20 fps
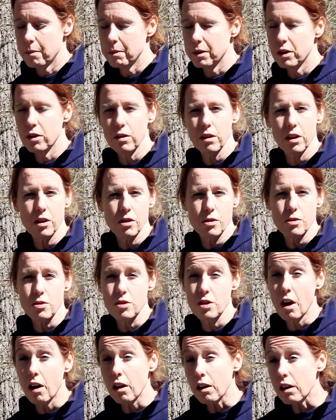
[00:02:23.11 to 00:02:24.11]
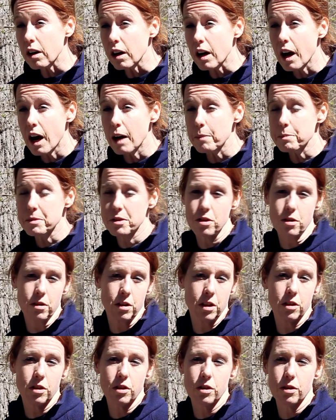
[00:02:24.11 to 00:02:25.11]
You can use yogurt cups, you
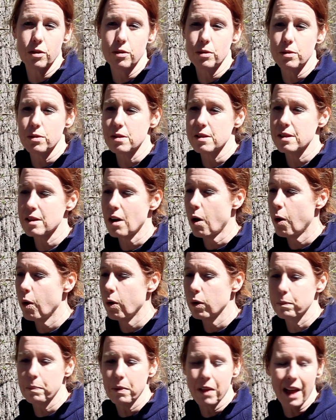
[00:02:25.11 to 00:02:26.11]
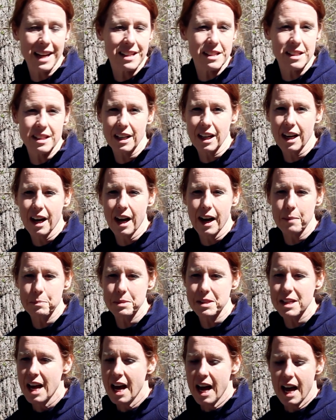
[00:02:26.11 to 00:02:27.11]
can use old plastic
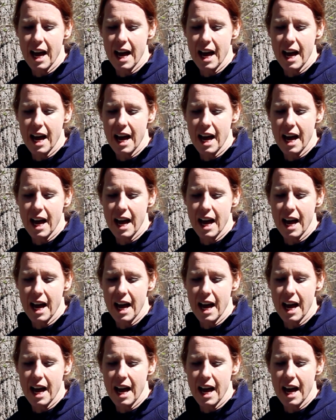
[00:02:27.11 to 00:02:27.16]
cups,